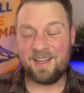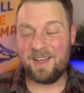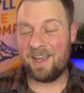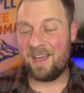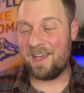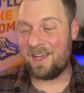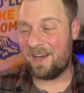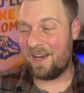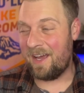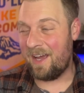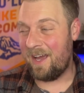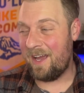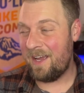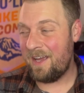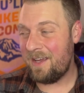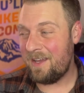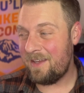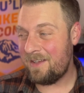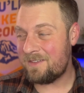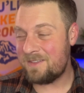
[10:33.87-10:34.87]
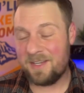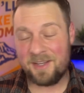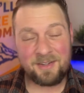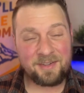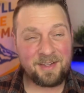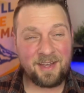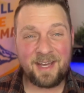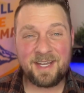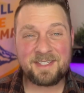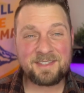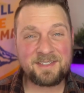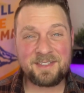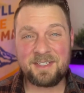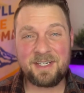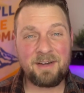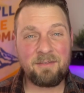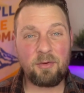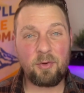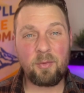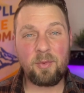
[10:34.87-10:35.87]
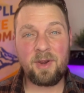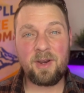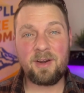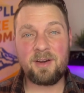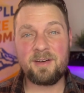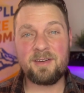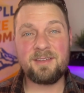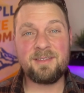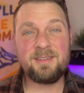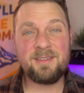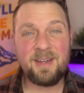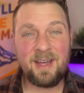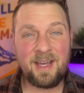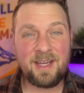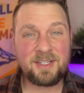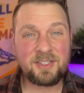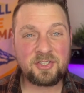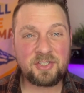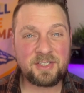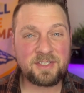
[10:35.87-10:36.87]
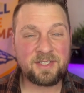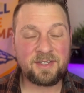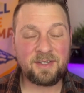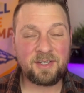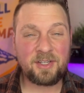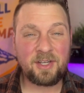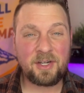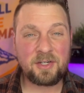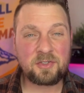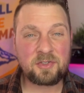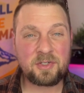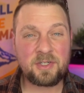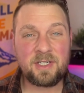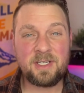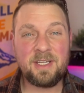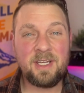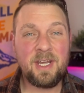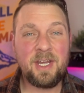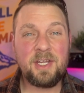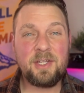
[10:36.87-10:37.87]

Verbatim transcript: And I tell you, I see it everywhere, not just in the country.